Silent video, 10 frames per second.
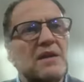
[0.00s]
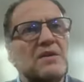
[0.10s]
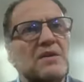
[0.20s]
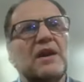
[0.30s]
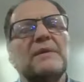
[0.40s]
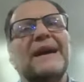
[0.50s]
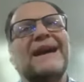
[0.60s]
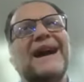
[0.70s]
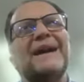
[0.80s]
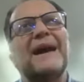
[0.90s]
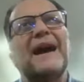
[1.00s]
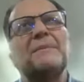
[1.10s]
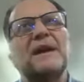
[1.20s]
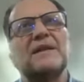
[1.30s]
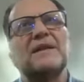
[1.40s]
not only am,
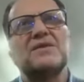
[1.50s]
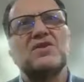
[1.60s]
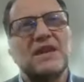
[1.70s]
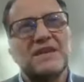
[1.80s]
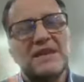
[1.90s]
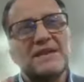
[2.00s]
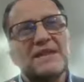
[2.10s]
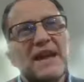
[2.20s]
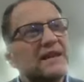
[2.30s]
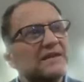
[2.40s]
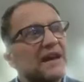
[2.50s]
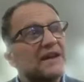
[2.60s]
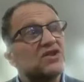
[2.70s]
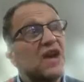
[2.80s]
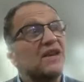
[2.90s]
I going to suggest in a second
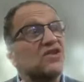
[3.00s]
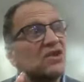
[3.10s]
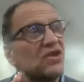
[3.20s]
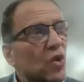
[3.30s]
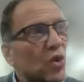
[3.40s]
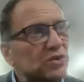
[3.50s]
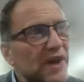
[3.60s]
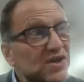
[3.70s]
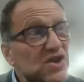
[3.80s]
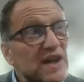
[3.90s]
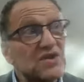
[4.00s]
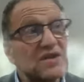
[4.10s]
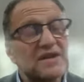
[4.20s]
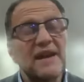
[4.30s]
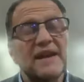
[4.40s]
a change in order, a change
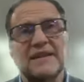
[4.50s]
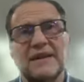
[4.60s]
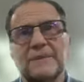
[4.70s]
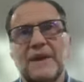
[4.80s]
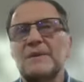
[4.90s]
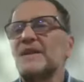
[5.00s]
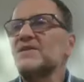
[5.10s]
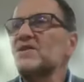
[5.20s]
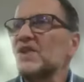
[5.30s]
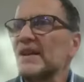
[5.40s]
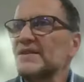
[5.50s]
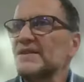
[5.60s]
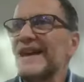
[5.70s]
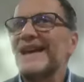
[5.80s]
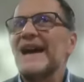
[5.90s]
in Seder, I'm going to
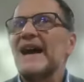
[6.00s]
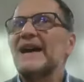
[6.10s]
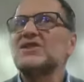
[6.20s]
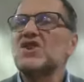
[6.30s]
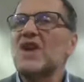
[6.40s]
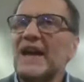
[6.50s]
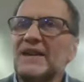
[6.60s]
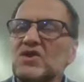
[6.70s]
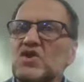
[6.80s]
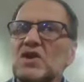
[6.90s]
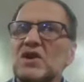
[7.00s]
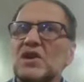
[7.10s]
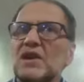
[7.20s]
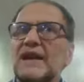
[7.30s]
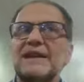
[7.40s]
suggest a change
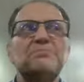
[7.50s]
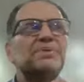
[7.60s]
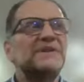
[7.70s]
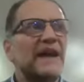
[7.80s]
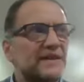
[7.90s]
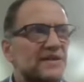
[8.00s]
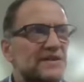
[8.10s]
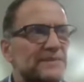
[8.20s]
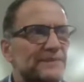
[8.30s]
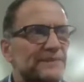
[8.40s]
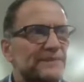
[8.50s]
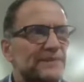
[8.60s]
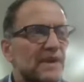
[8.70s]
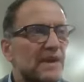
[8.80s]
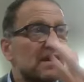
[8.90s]
in place.
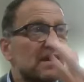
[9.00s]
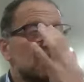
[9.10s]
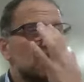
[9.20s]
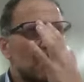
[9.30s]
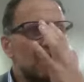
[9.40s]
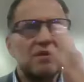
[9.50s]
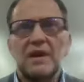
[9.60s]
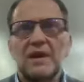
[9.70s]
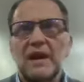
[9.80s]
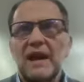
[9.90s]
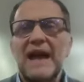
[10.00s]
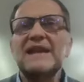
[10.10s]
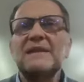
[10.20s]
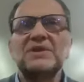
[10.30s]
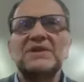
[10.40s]
So
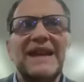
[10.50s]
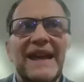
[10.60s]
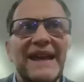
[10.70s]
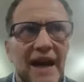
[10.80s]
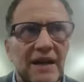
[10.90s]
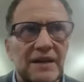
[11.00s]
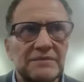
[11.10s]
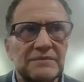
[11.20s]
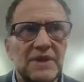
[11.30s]
anybody here